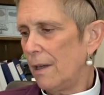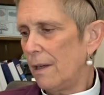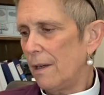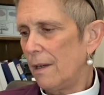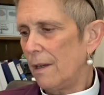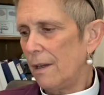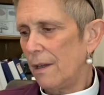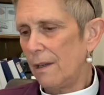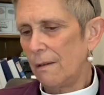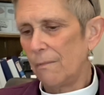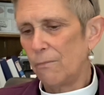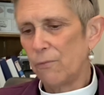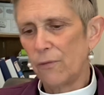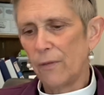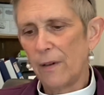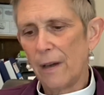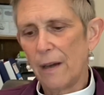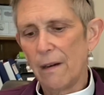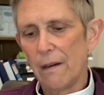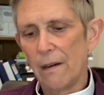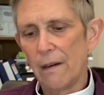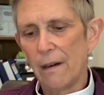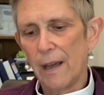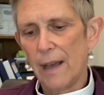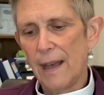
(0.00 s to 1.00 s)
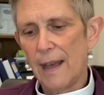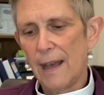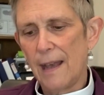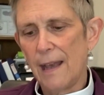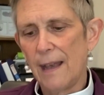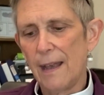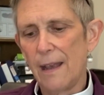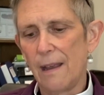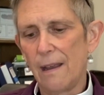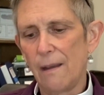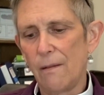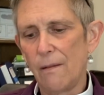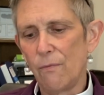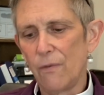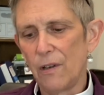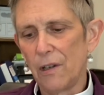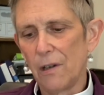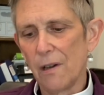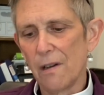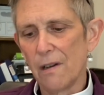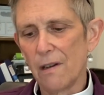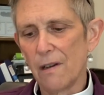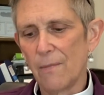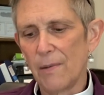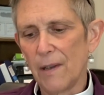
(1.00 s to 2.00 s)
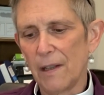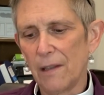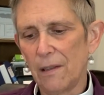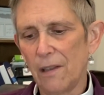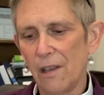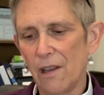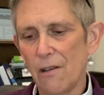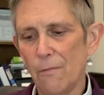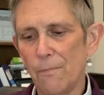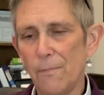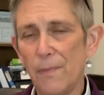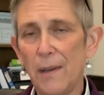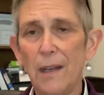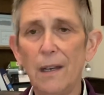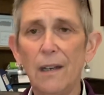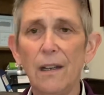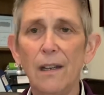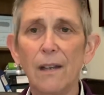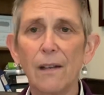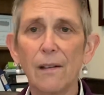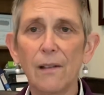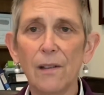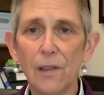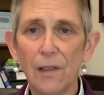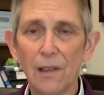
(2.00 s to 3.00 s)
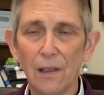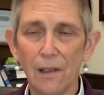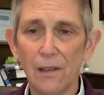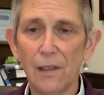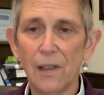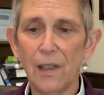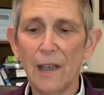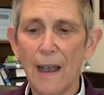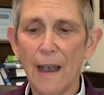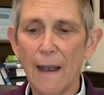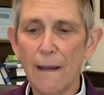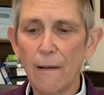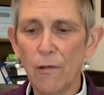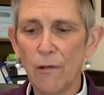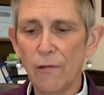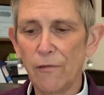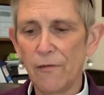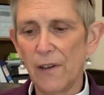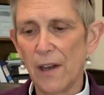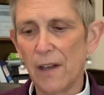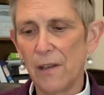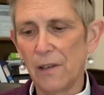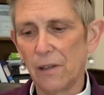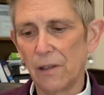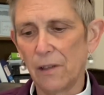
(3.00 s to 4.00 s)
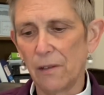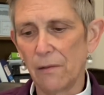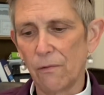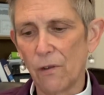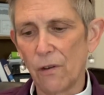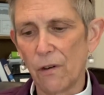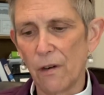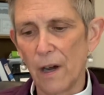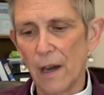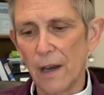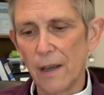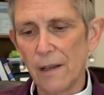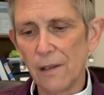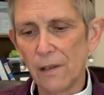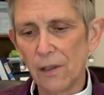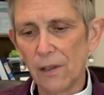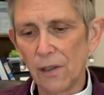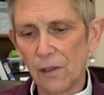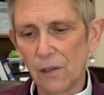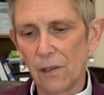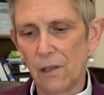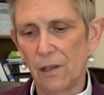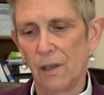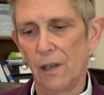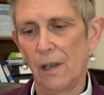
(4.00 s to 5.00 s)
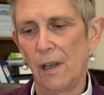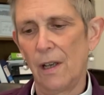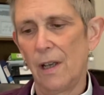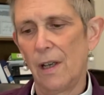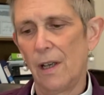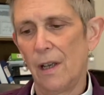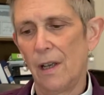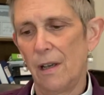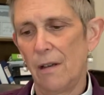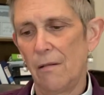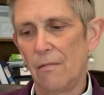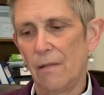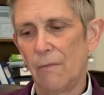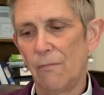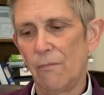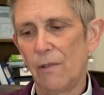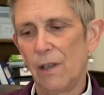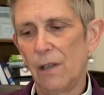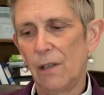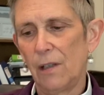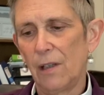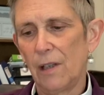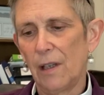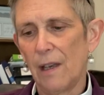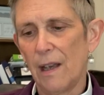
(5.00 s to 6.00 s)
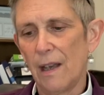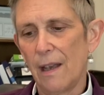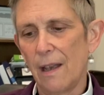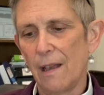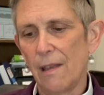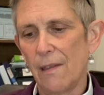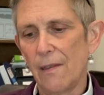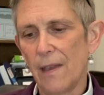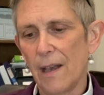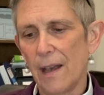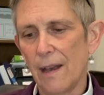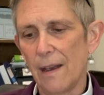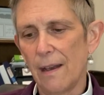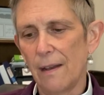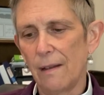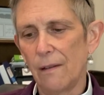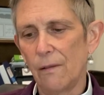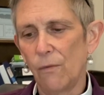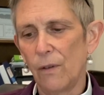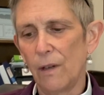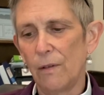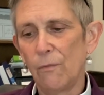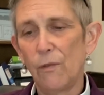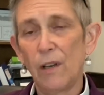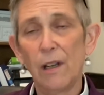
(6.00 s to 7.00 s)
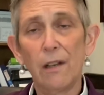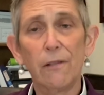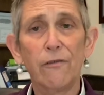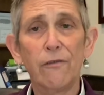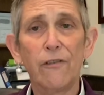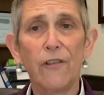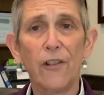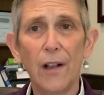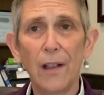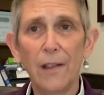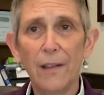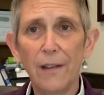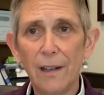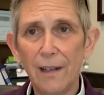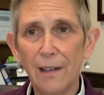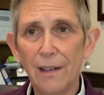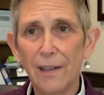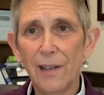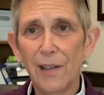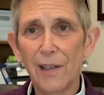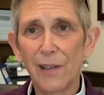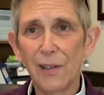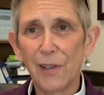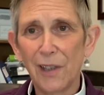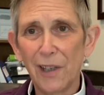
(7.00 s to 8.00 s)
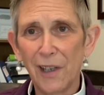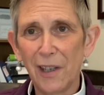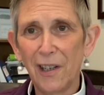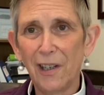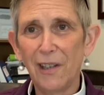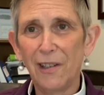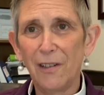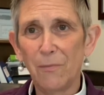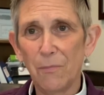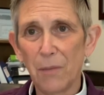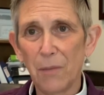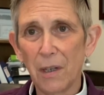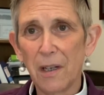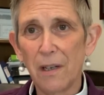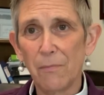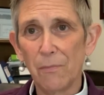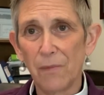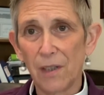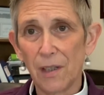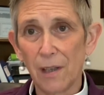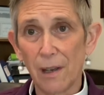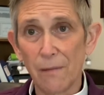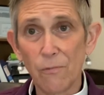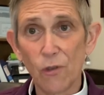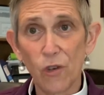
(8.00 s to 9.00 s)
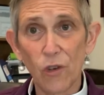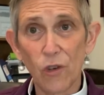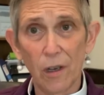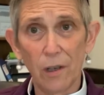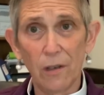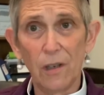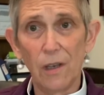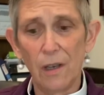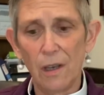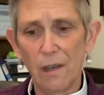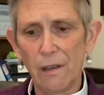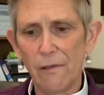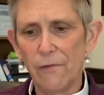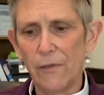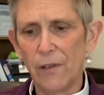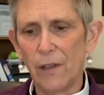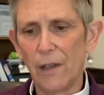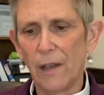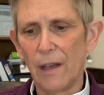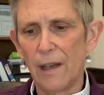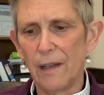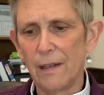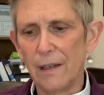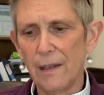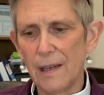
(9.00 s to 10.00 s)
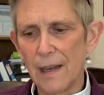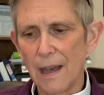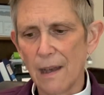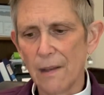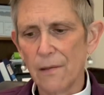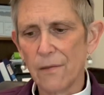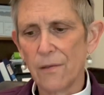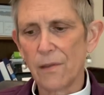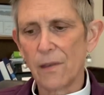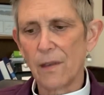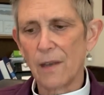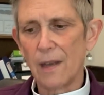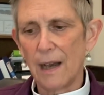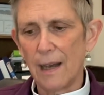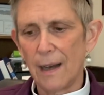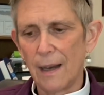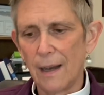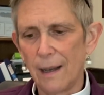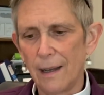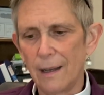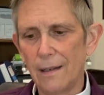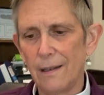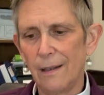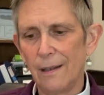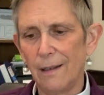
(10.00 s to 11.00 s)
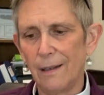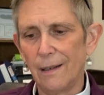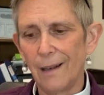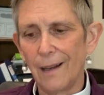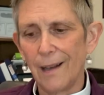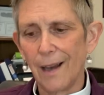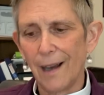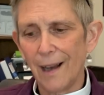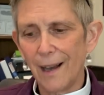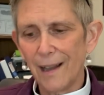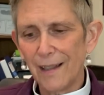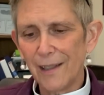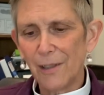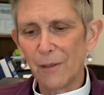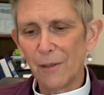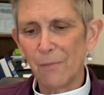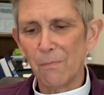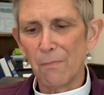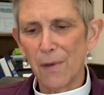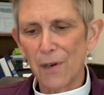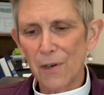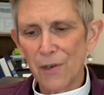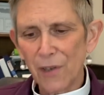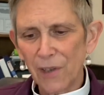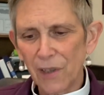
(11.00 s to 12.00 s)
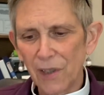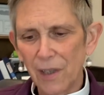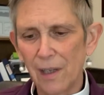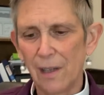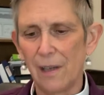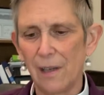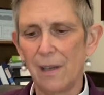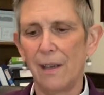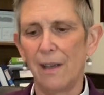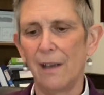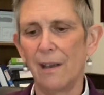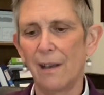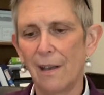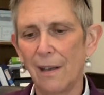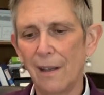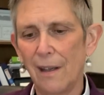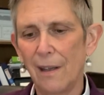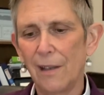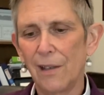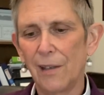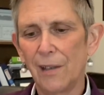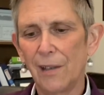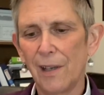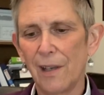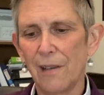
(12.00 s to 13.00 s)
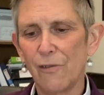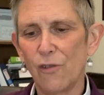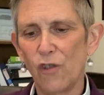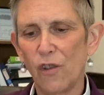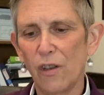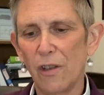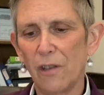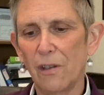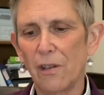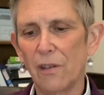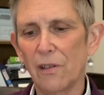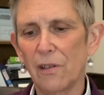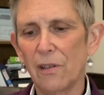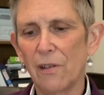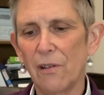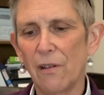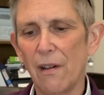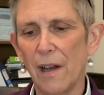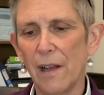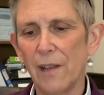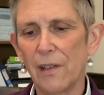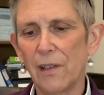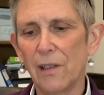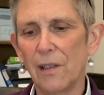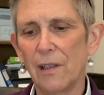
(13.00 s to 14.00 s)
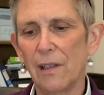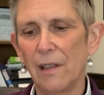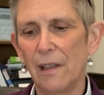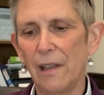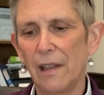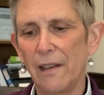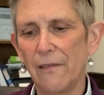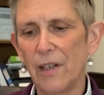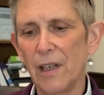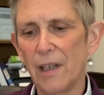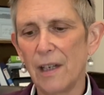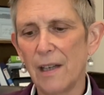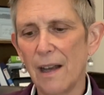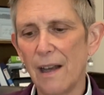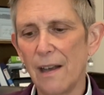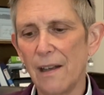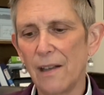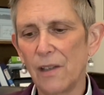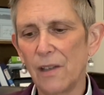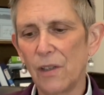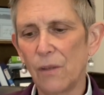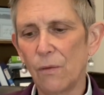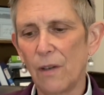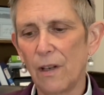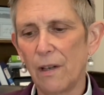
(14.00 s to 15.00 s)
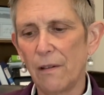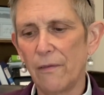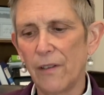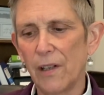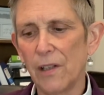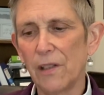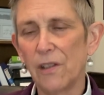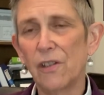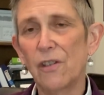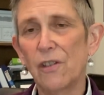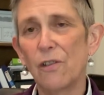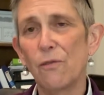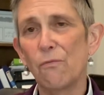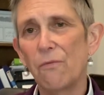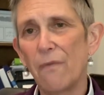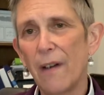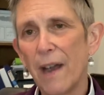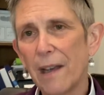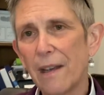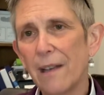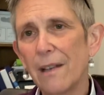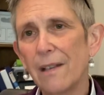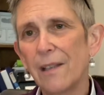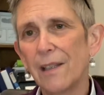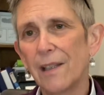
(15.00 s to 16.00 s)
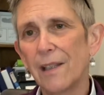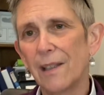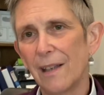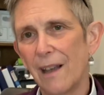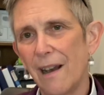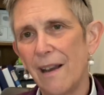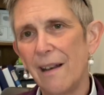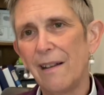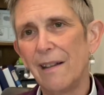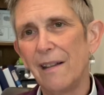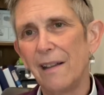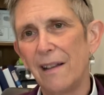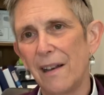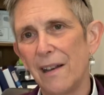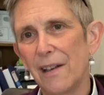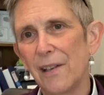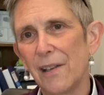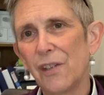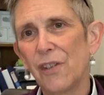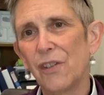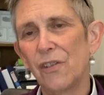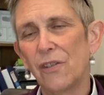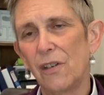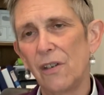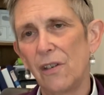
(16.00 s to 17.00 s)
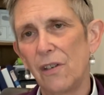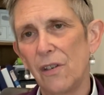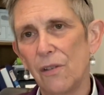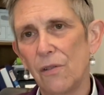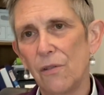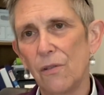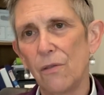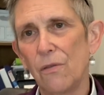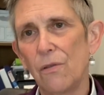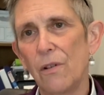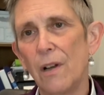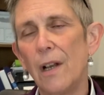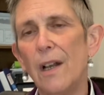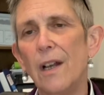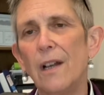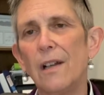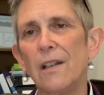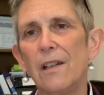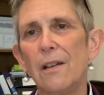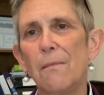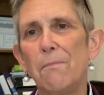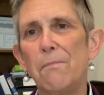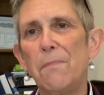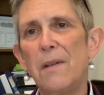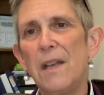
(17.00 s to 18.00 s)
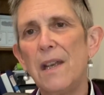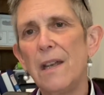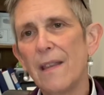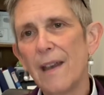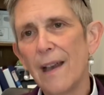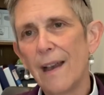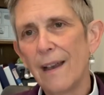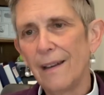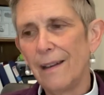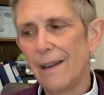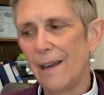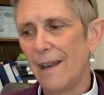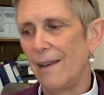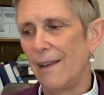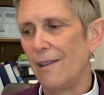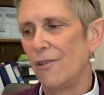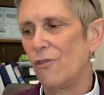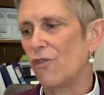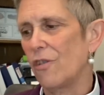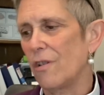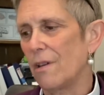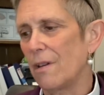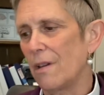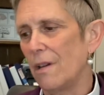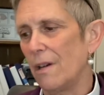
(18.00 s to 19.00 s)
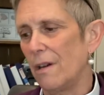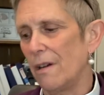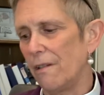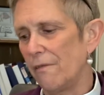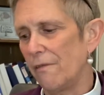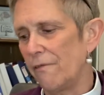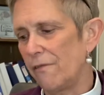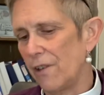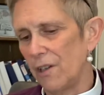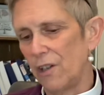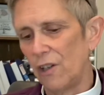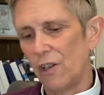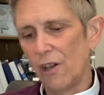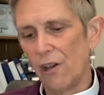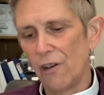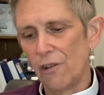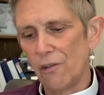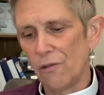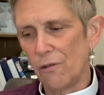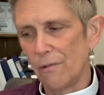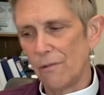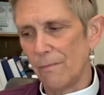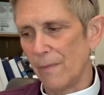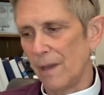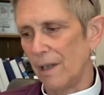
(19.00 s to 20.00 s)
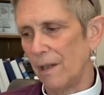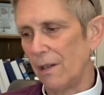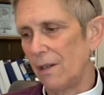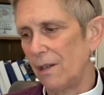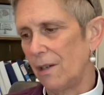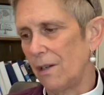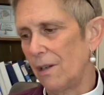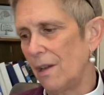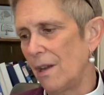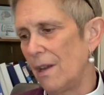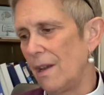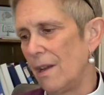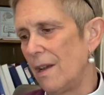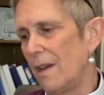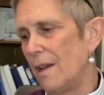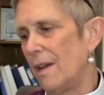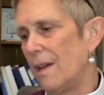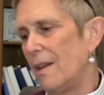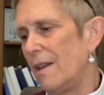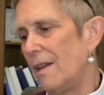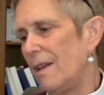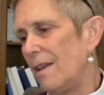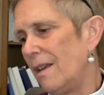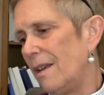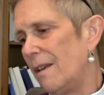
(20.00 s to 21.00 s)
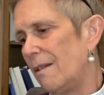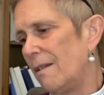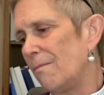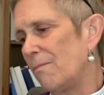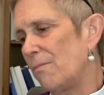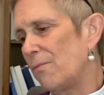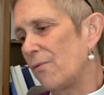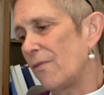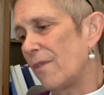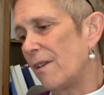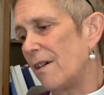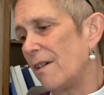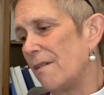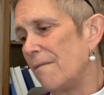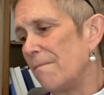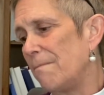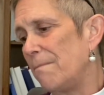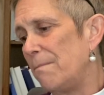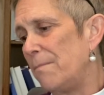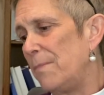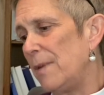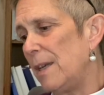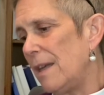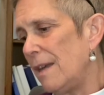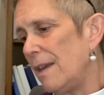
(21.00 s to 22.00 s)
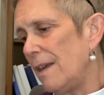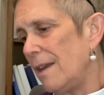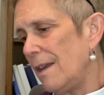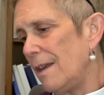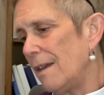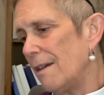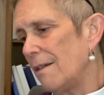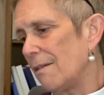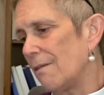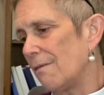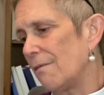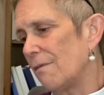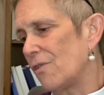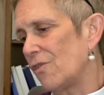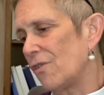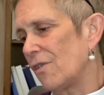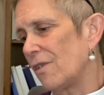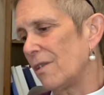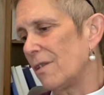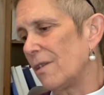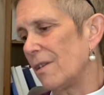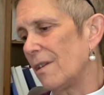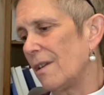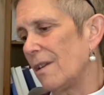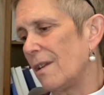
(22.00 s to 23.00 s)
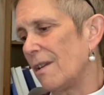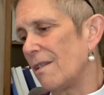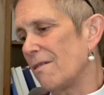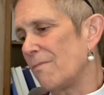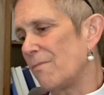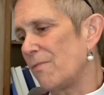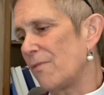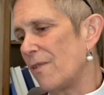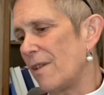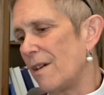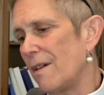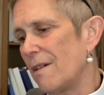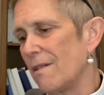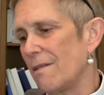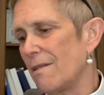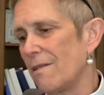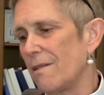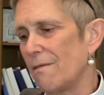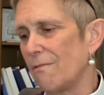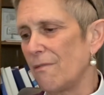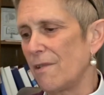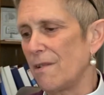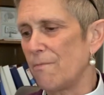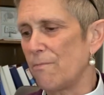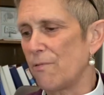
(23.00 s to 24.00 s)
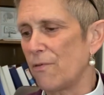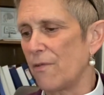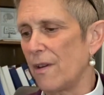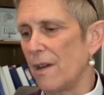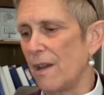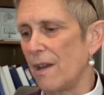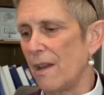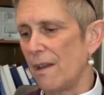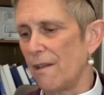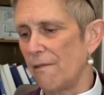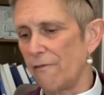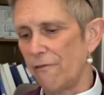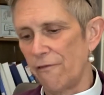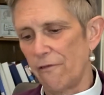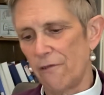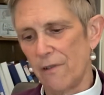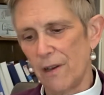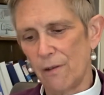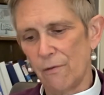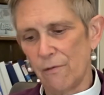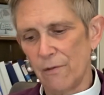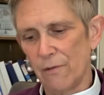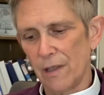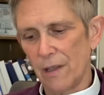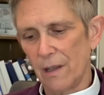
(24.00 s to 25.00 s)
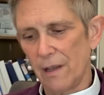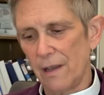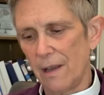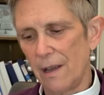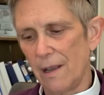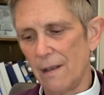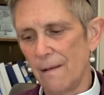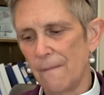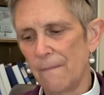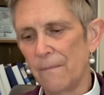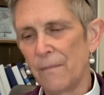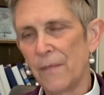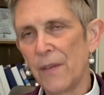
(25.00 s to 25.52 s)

In prayer A, we talk about the obedience and sacrifice of Christ when we say that when we had fallen into sin and become subject to evil and death, God, in God's mercy, sent Jesus Christ to live and die as one of us, to reconcile us to you, to be that agent of atonement. In prayer B, which is another prayer that we pray frequently,